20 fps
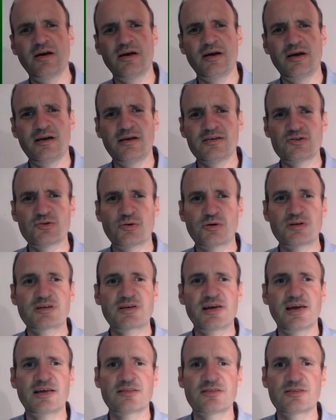so it
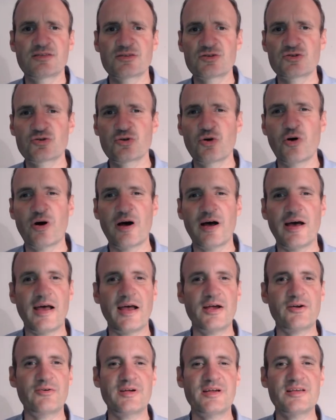can store
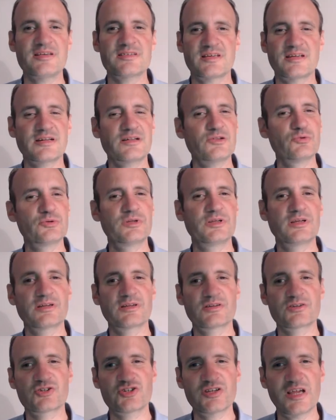arrays including
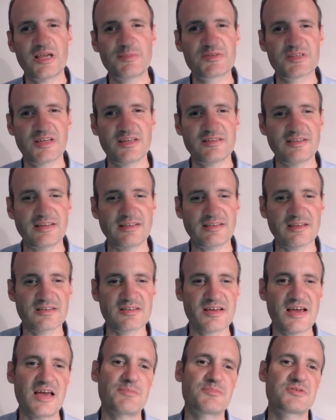shapes and data
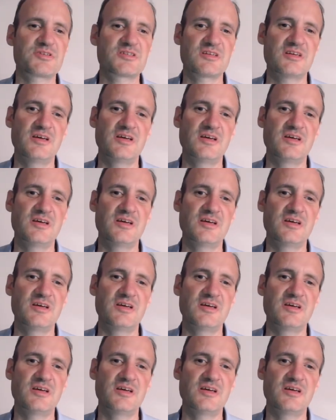types.